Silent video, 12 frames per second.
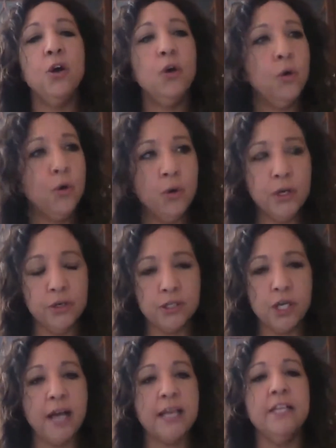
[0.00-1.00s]
who you're
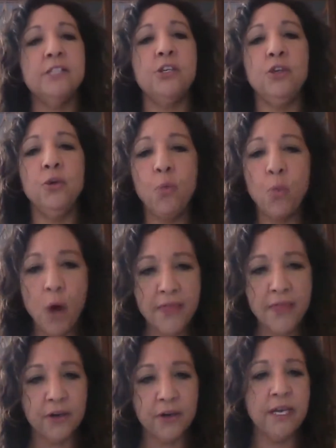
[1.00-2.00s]
talking to, what
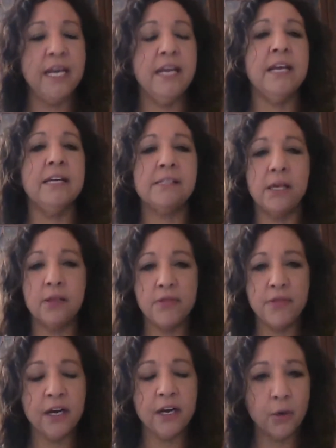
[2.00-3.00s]
their need is,
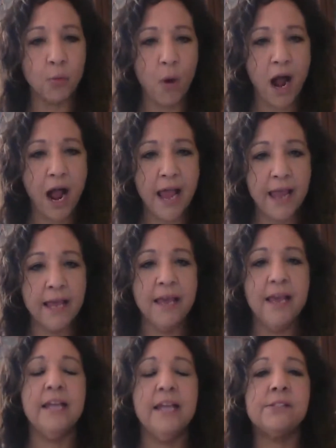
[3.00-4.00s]
and their why.
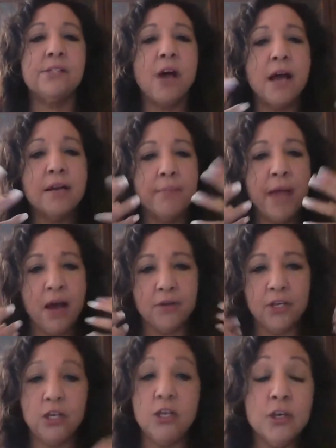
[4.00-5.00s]
It's not
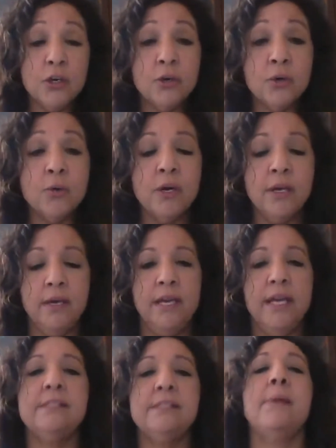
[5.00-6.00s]
about you,
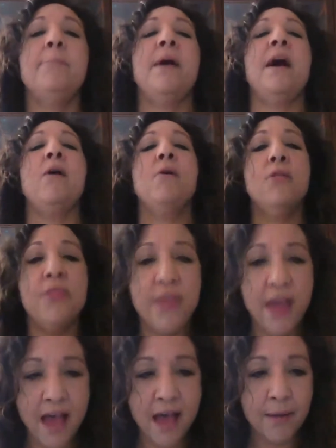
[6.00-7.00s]
it's about
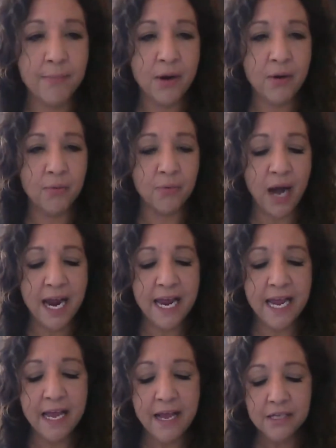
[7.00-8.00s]
them,
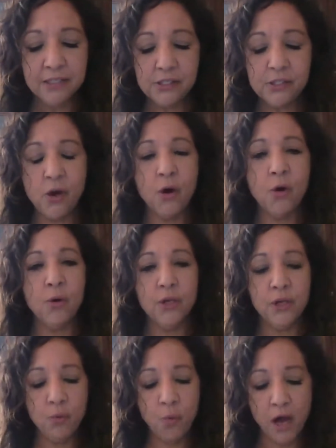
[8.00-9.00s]
right? So
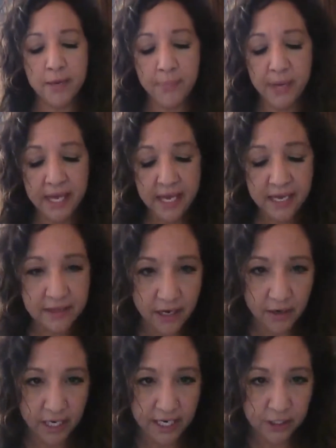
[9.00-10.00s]
you want to pique
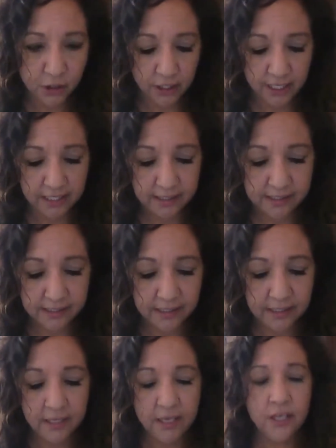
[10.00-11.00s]
their interest.
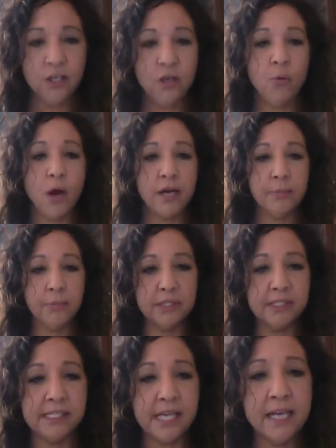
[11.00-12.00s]
You want to
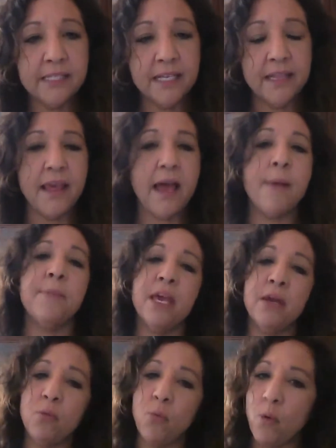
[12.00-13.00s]
present to them
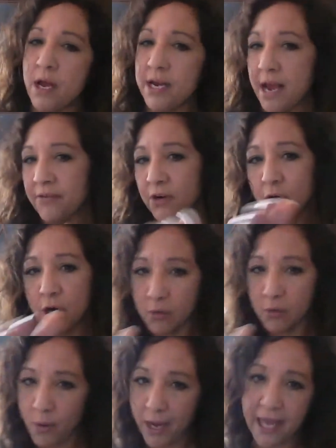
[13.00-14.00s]
in
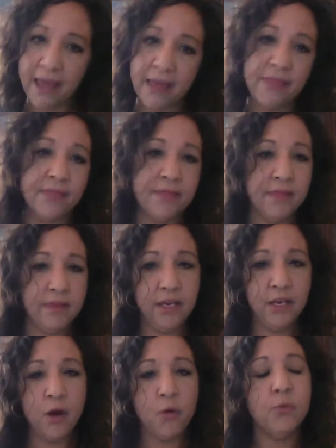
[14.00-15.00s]
whatever way,
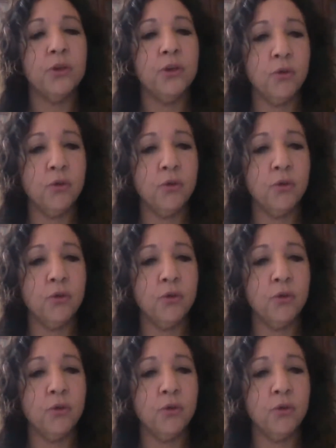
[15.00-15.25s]
you know,